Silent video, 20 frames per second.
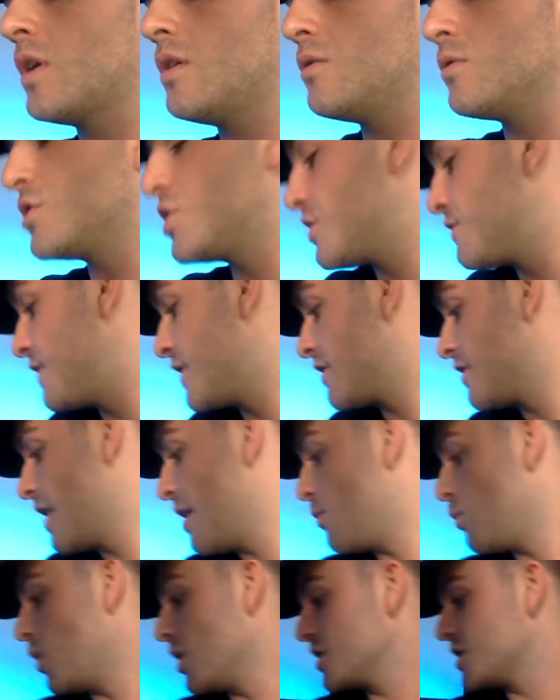We're just figuring
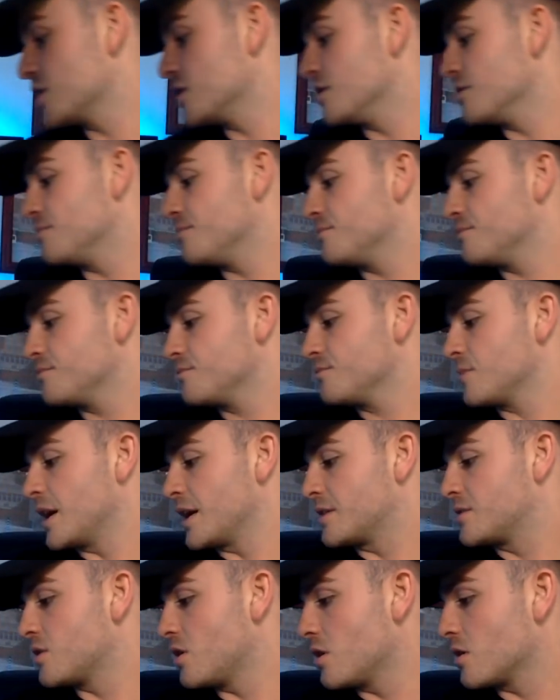out what to
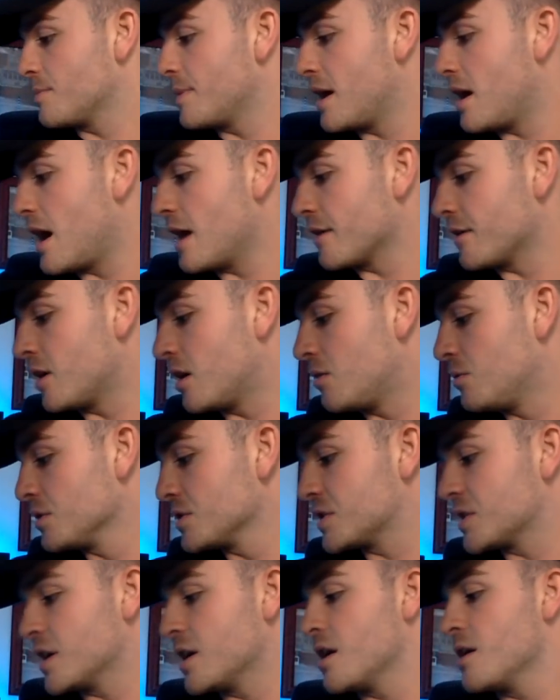like talk about. I don't know. We'll
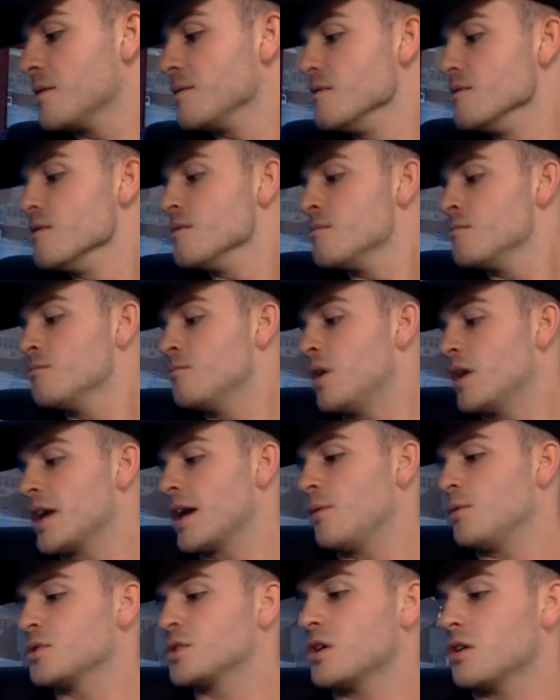see. But
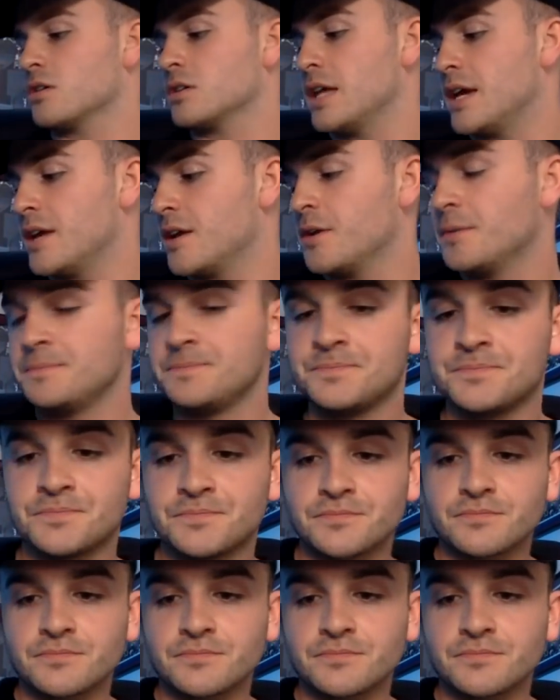yeah, we'll talk later.